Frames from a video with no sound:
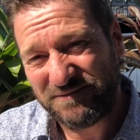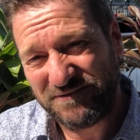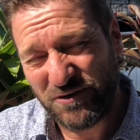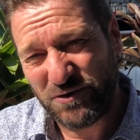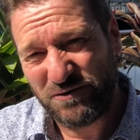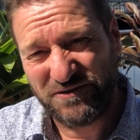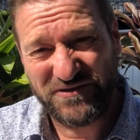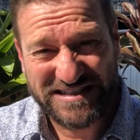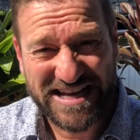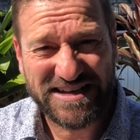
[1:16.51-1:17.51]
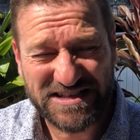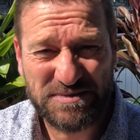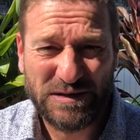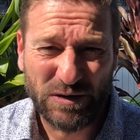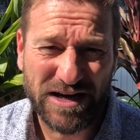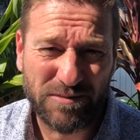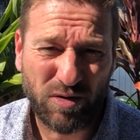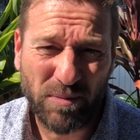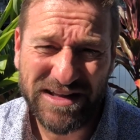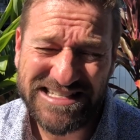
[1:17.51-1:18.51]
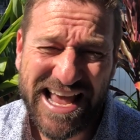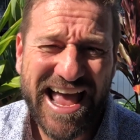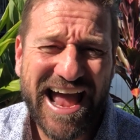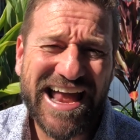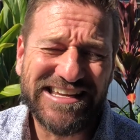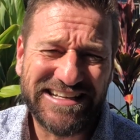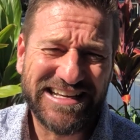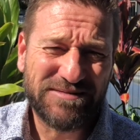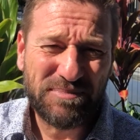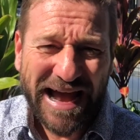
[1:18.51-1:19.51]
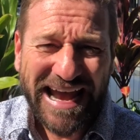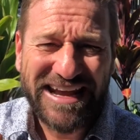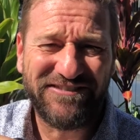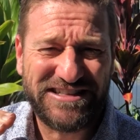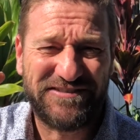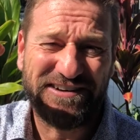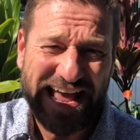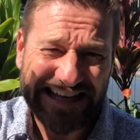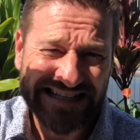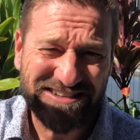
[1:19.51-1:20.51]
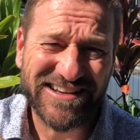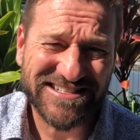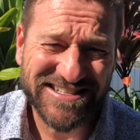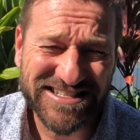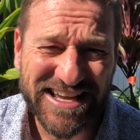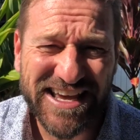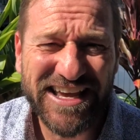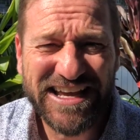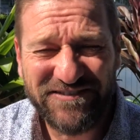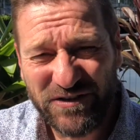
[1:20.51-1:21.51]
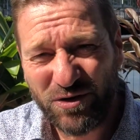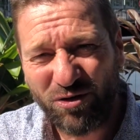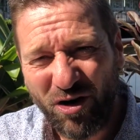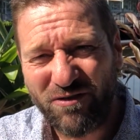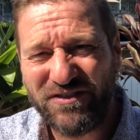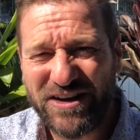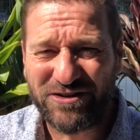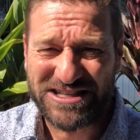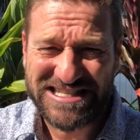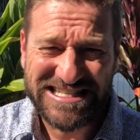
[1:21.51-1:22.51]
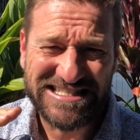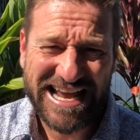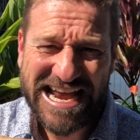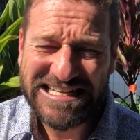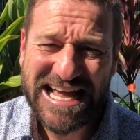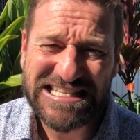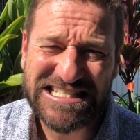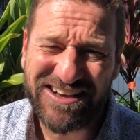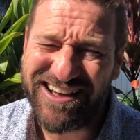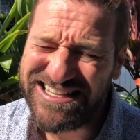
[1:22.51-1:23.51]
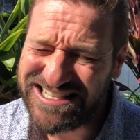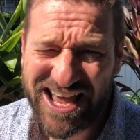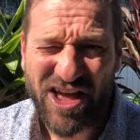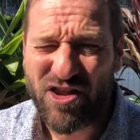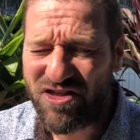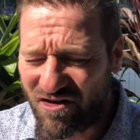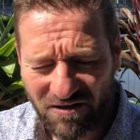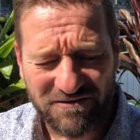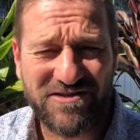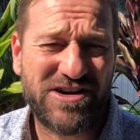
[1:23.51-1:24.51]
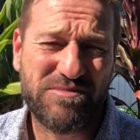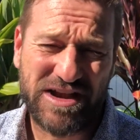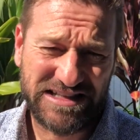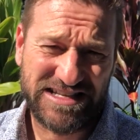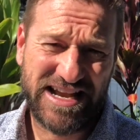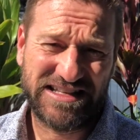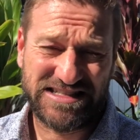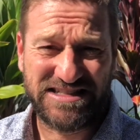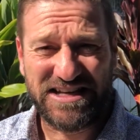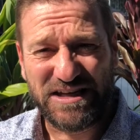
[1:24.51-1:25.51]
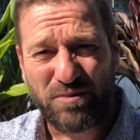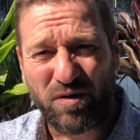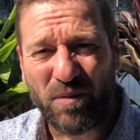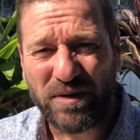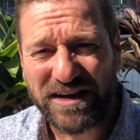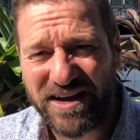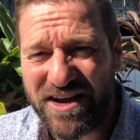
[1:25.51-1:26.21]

for tenants to be looking at properties, and you can pay for different ad sizes. If you're on there on a standard ad size, not very many tenants are seeing your property.